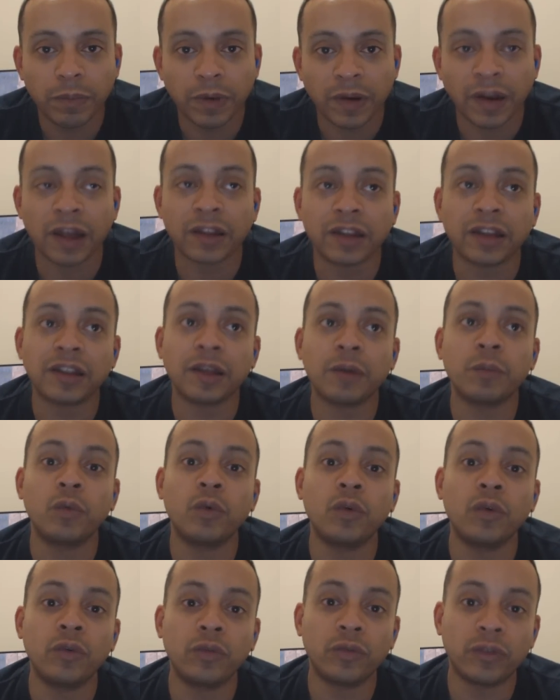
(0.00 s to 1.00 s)
But now that they
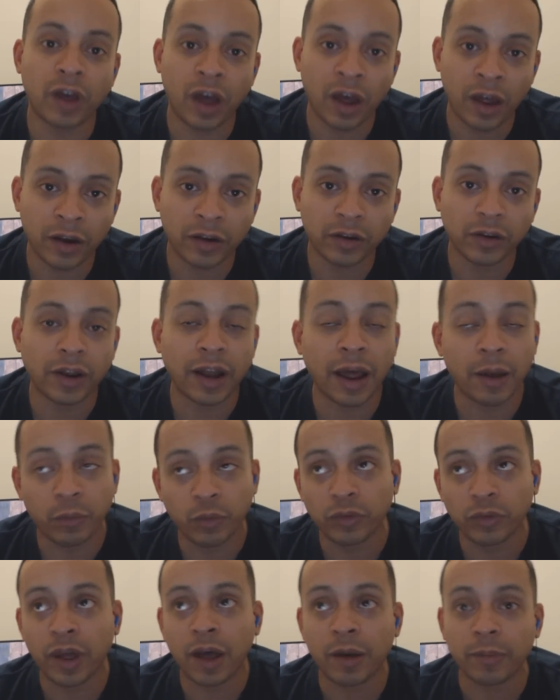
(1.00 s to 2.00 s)
moved on,
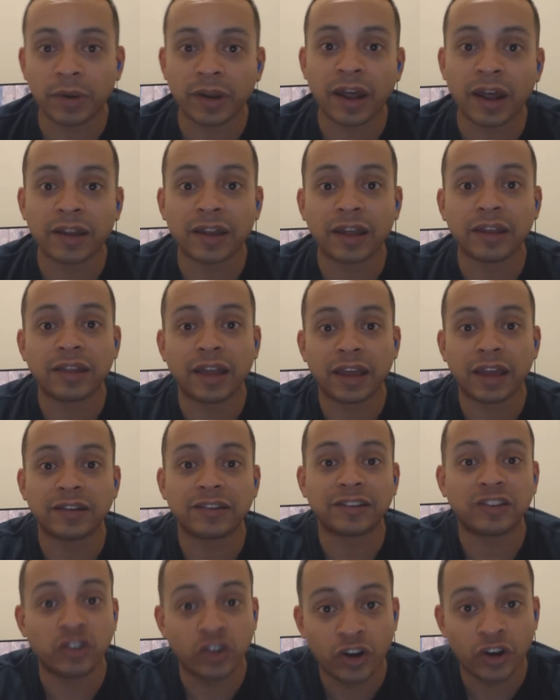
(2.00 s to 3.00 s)
not moved on, but now that they
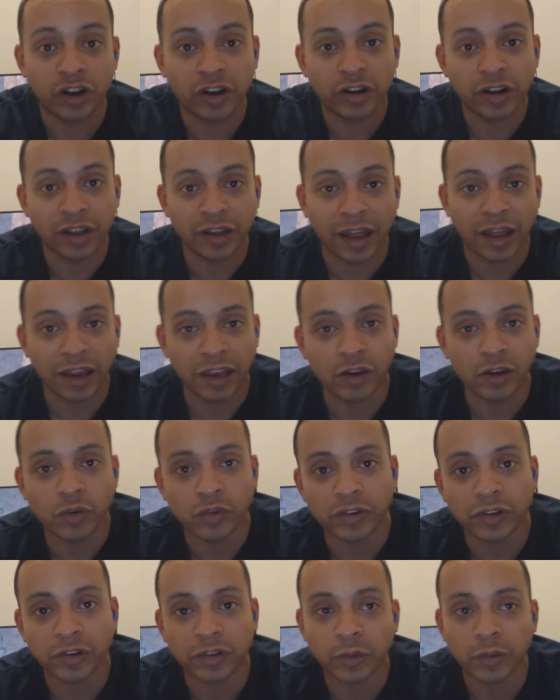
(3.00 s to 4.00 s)
stood in that
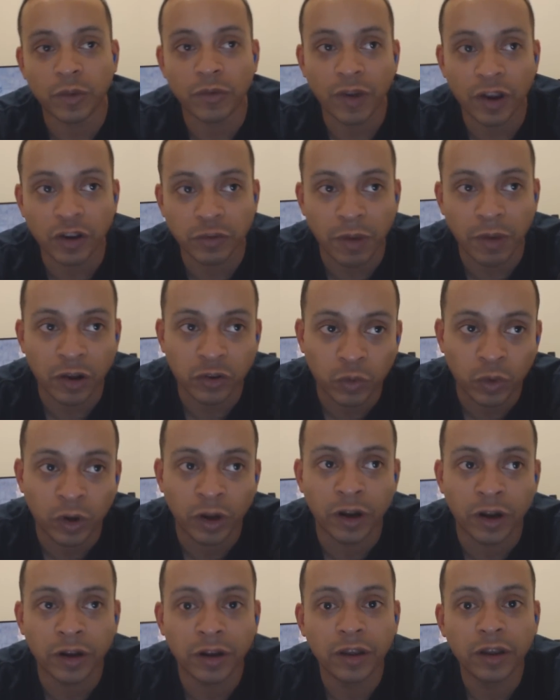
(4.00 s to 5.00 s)
ecosystem of Xbox
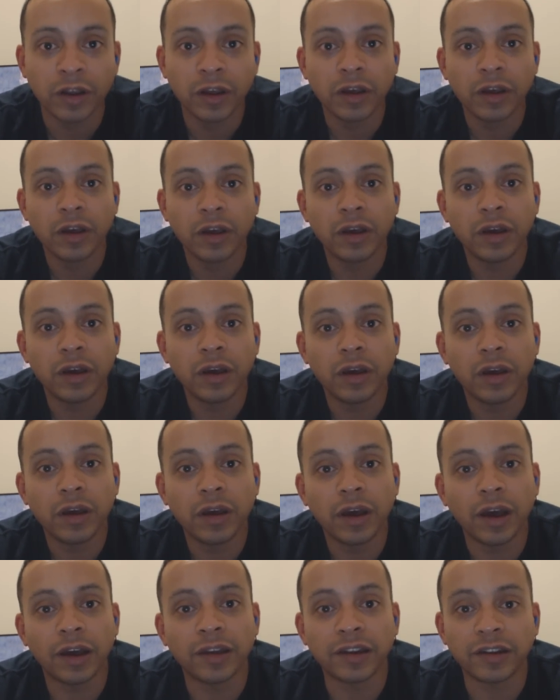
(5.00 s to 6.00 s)
One,
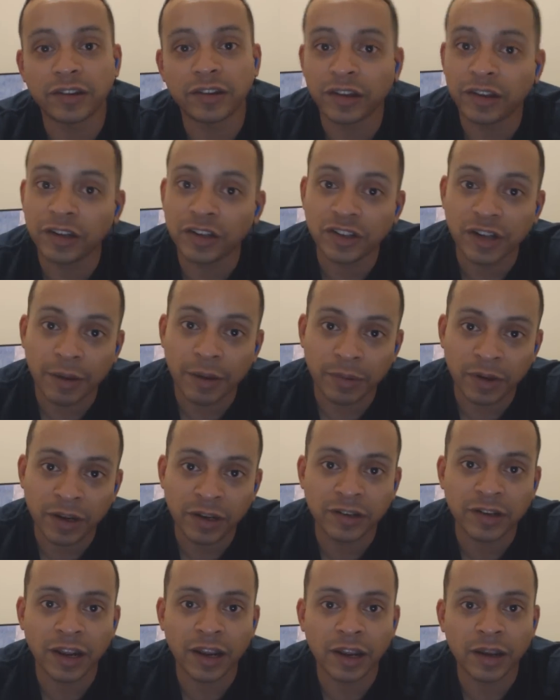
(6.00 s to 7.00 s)
and they've seen these
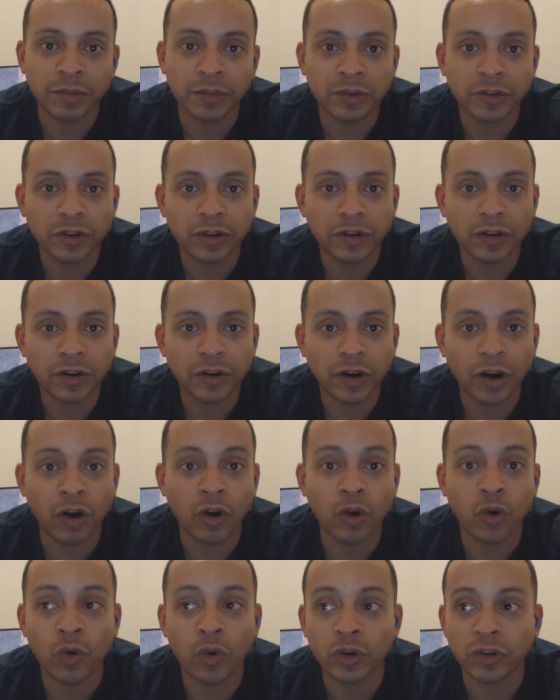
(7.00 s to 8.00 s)
Japanese games
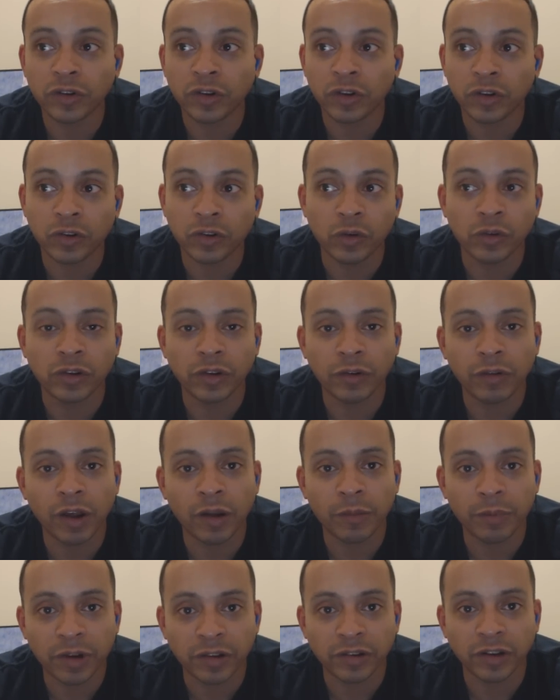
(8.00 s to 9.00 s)
are going to
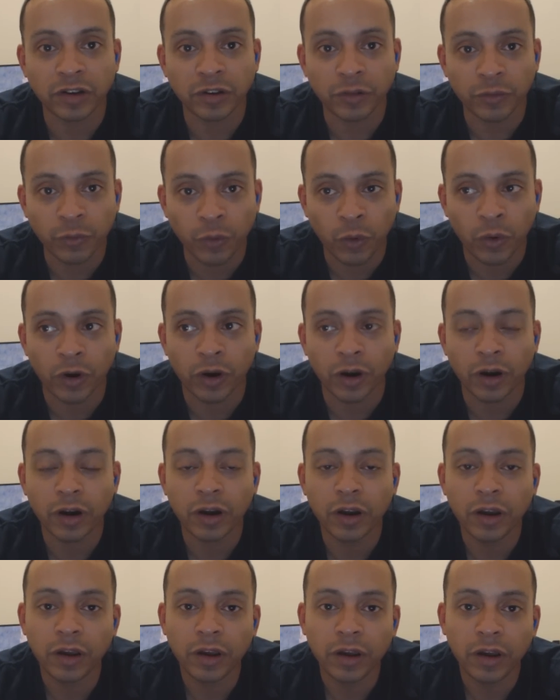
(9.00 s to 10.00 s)
exclusively on PlayStation 4,